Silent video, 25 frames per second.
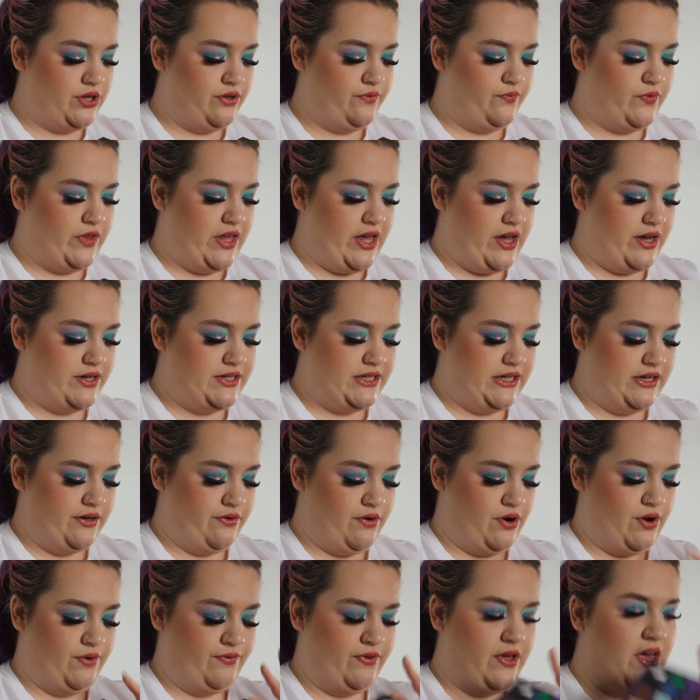love the
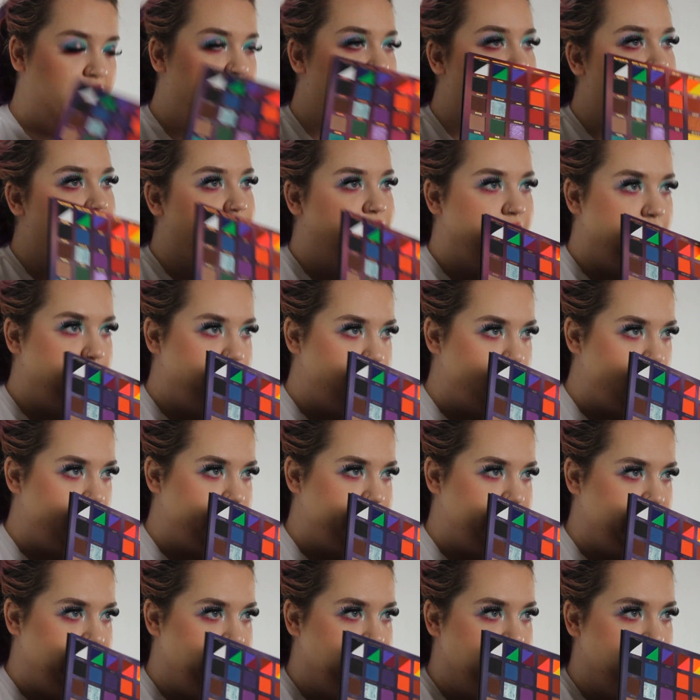idea of if I'm
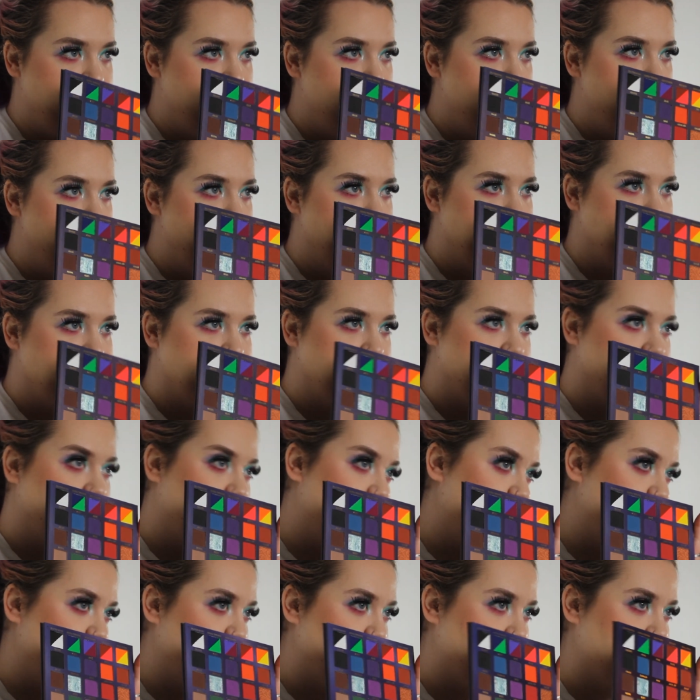travelling, because I
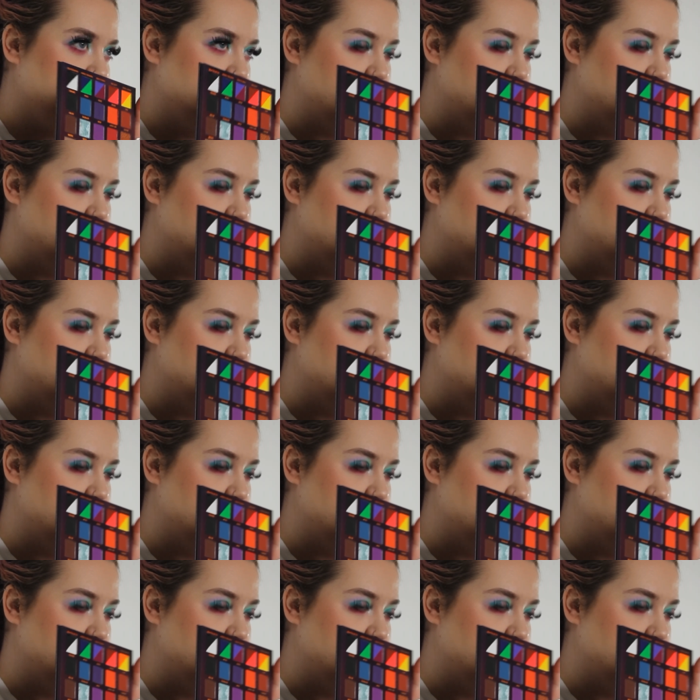can use